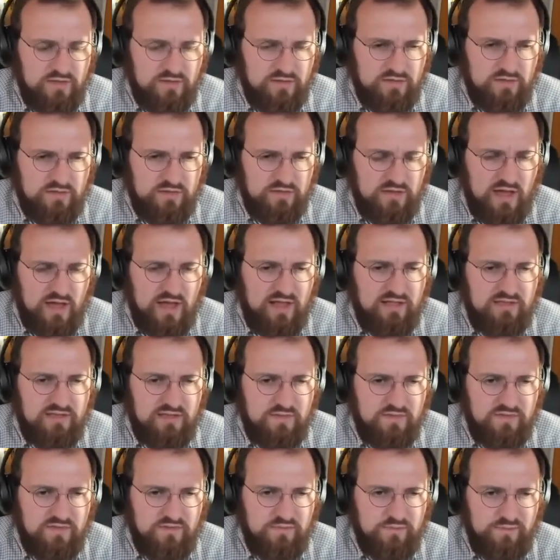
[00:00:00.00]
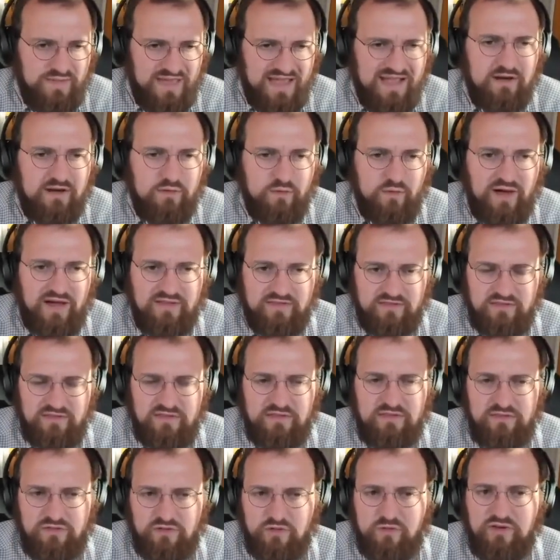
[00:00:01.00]
is this concept of pairwise
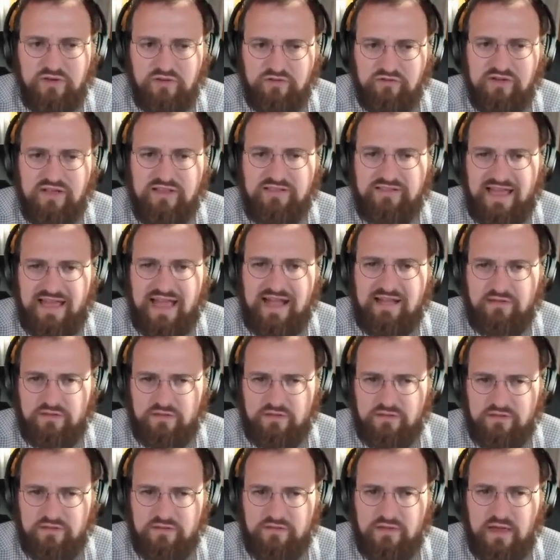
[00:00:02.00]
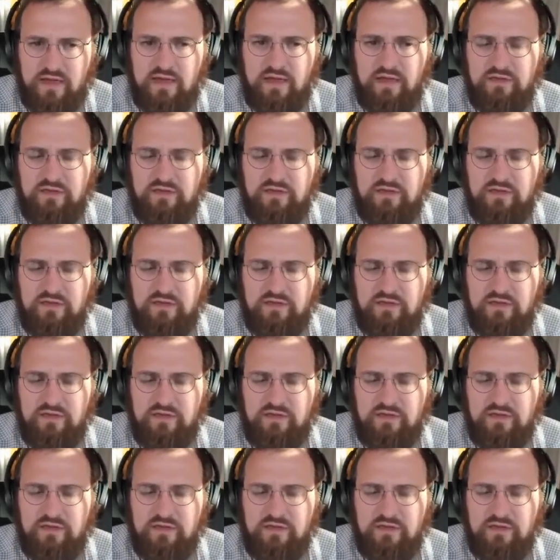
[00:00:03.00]
disjoint transactions.